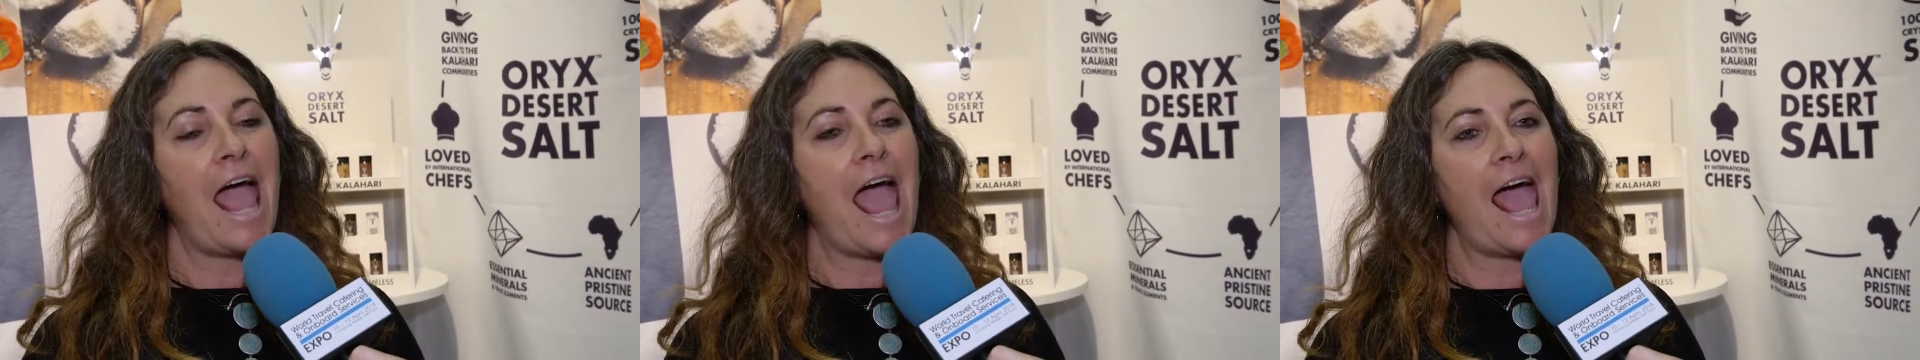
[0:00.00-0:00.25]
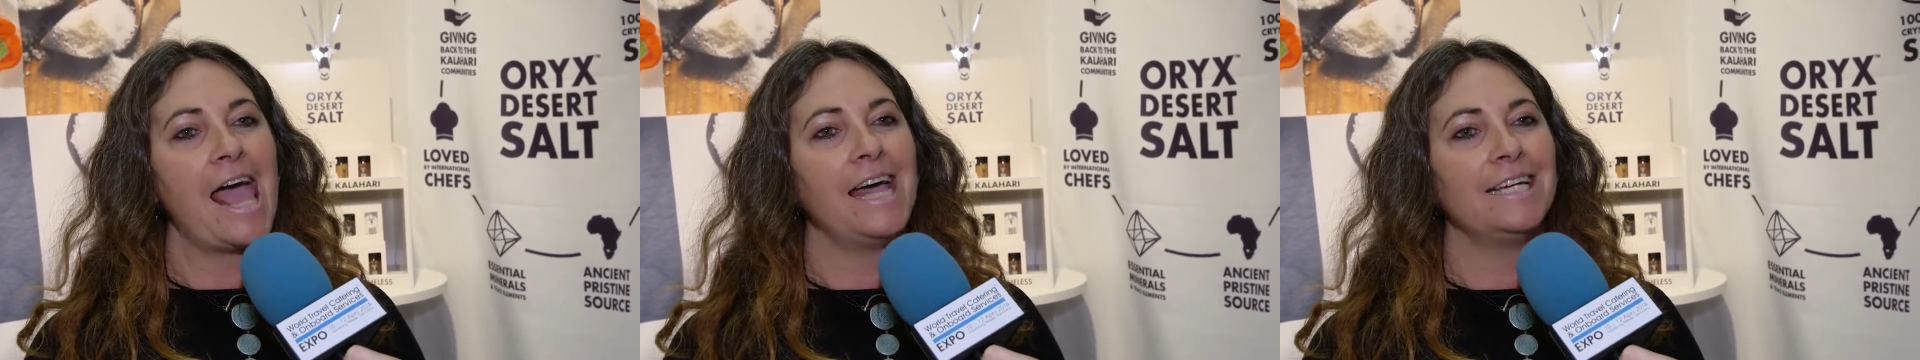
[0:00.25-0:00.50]

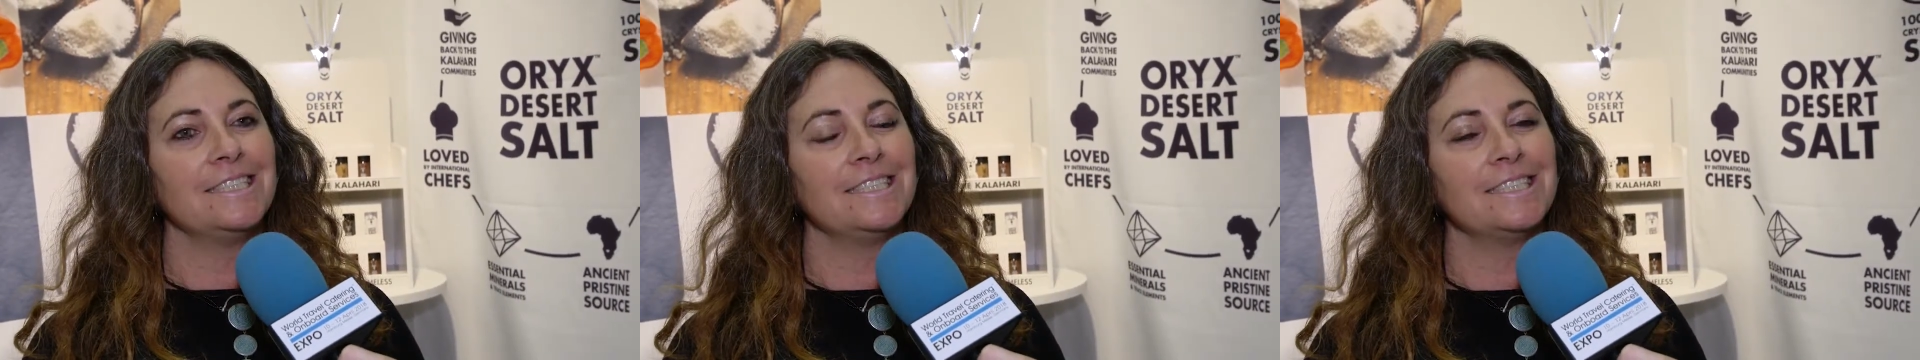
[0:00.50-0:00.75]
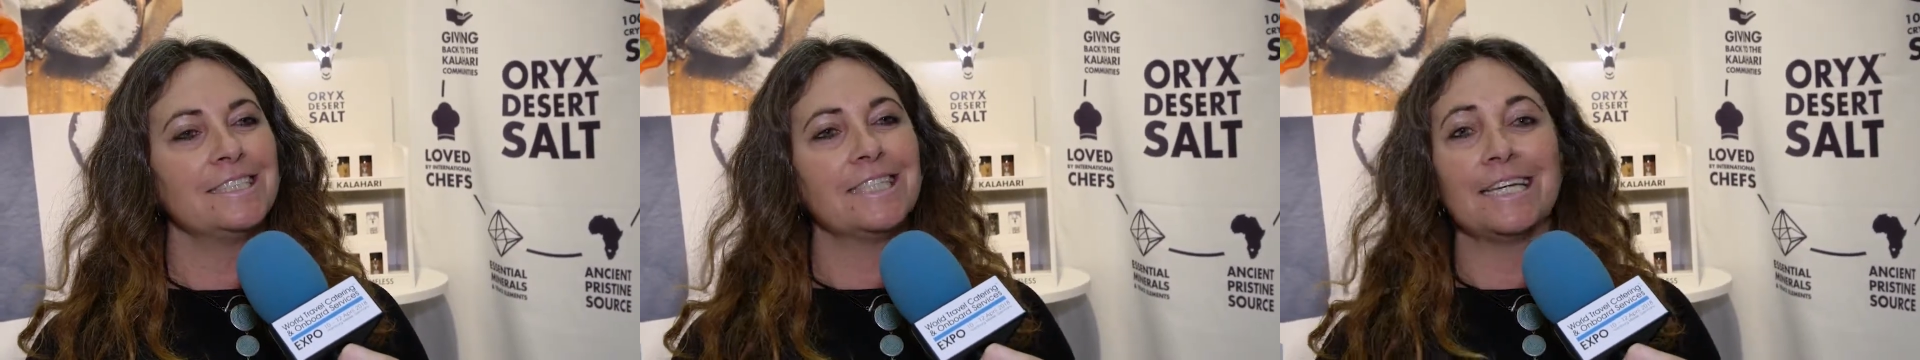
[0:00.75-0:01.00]

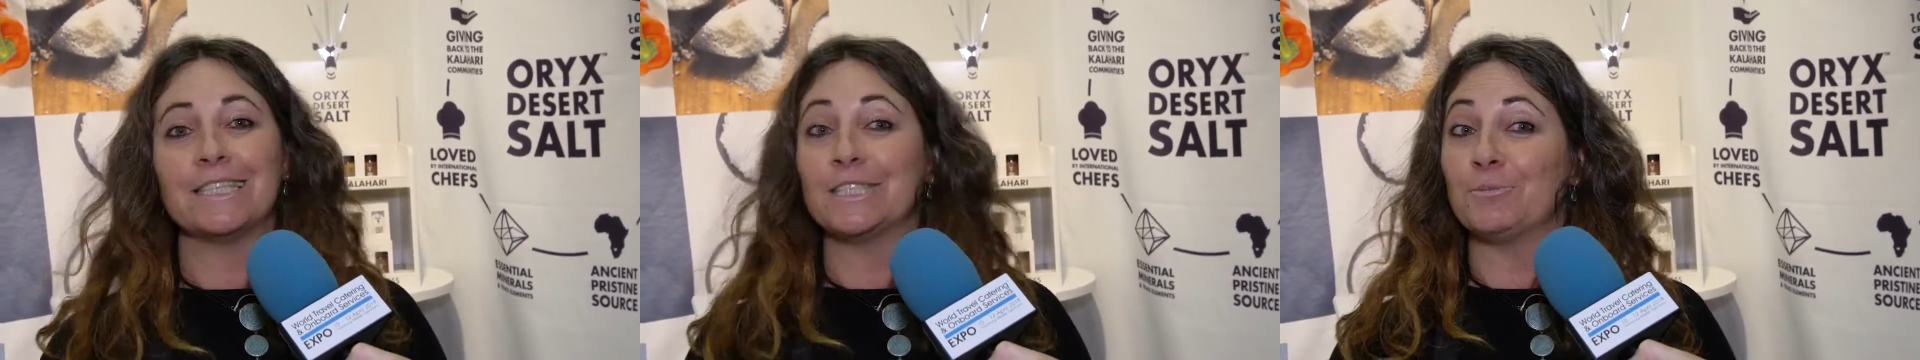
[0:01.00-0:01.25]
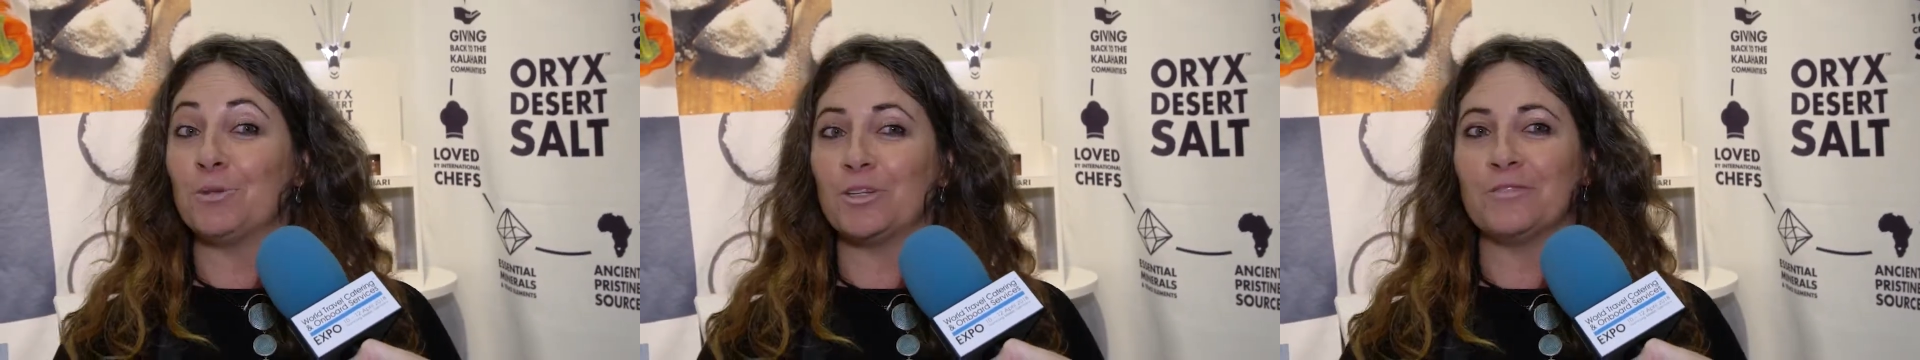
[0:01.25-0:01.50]
And it's
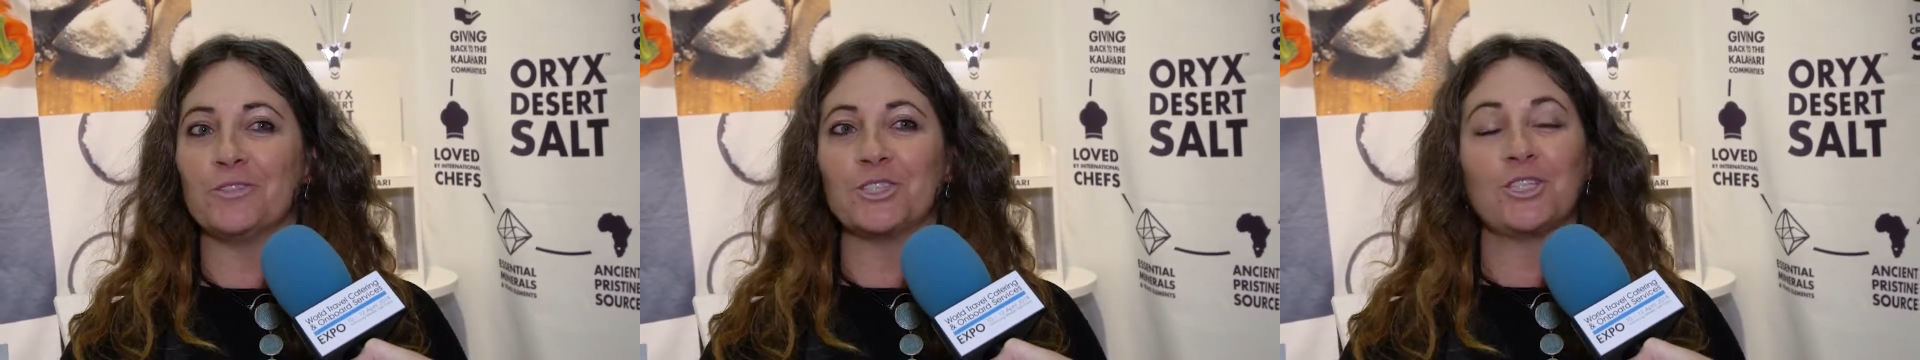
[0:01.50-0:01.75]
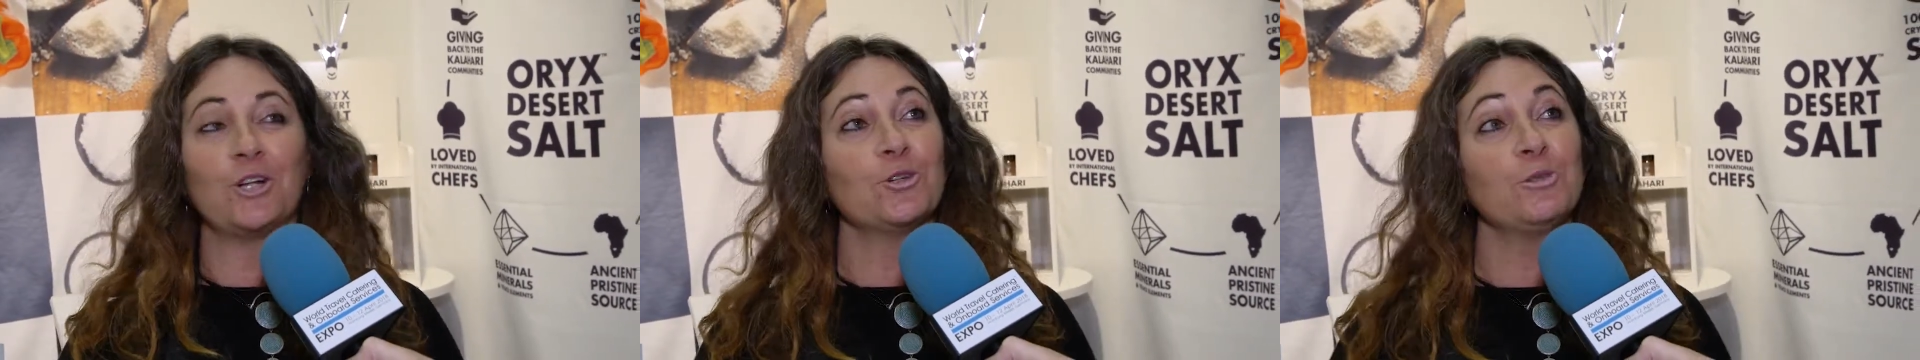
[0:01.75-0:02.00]
a beautiful
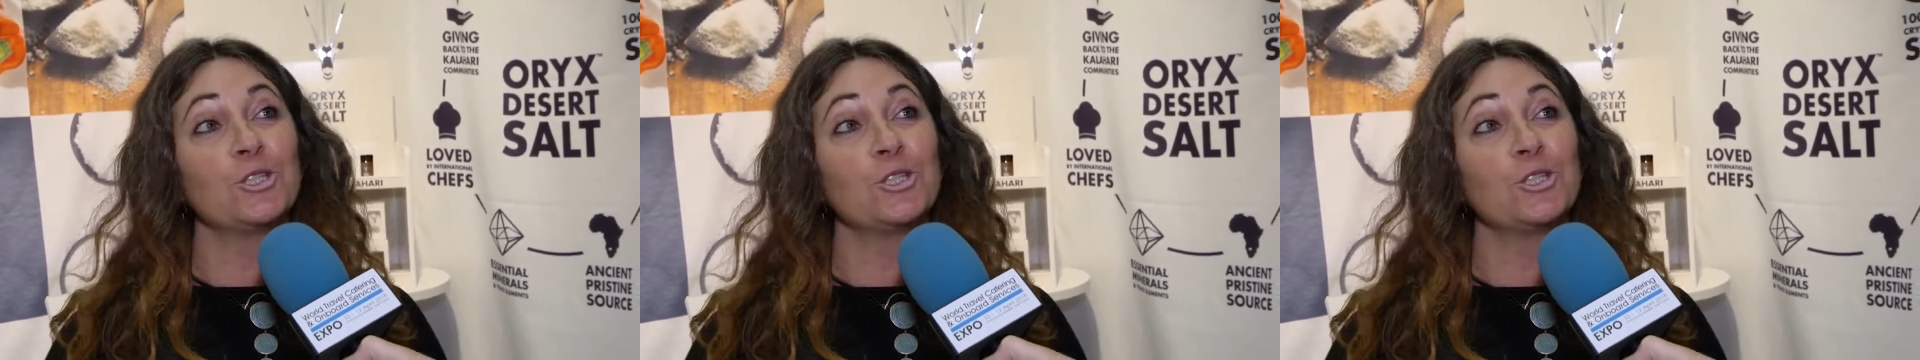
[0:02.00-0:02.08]
salt.